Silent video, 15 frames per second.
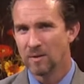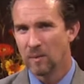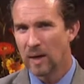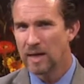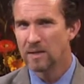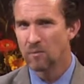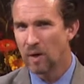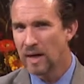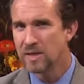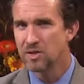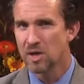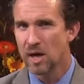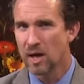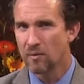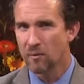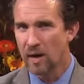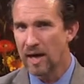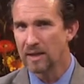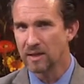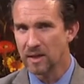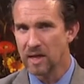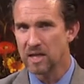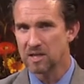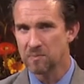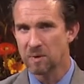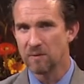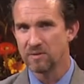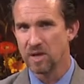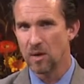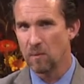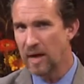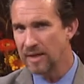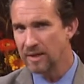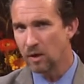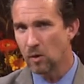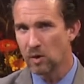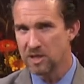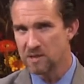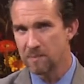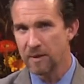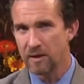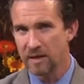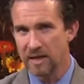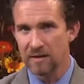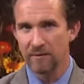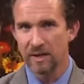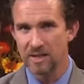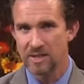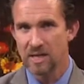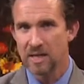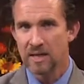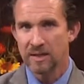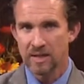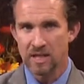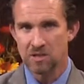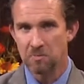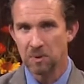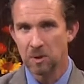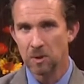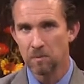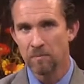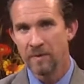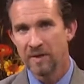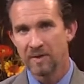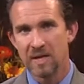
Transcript: Why, why John write the Gospel of John? Why did the Holy Spirit give us this book?